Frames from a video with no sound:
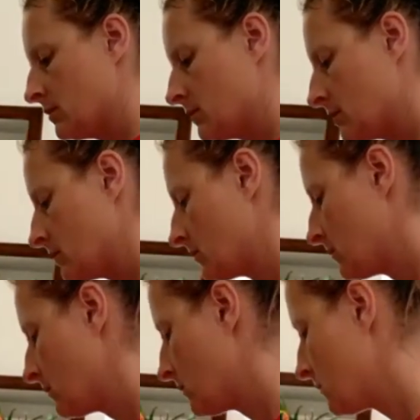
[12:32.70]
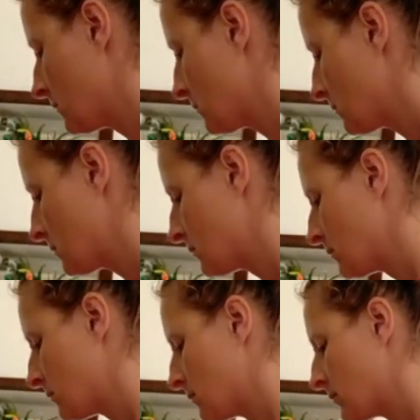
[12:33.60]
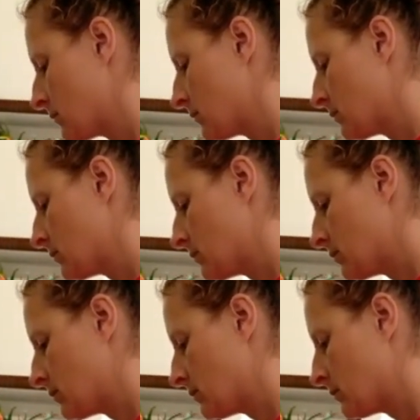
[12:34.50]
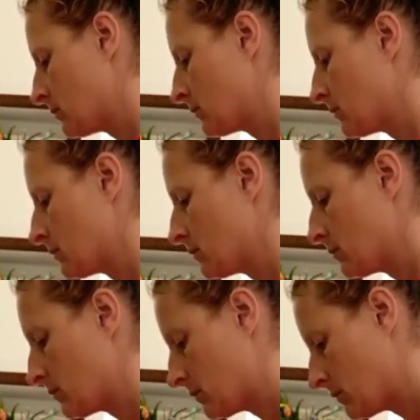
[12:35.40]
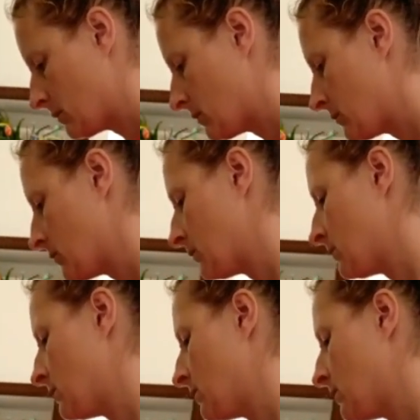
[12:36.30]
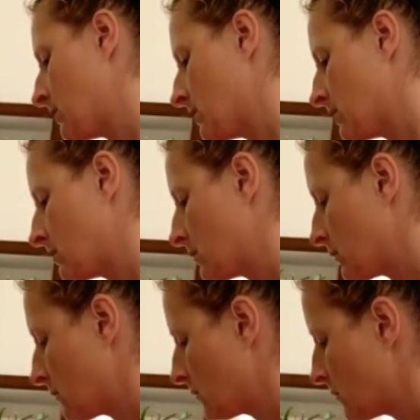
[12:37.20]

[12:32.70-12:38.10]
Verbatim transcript: Thanks for watching. If you try out this recipe, please tag me and let me know how you like it.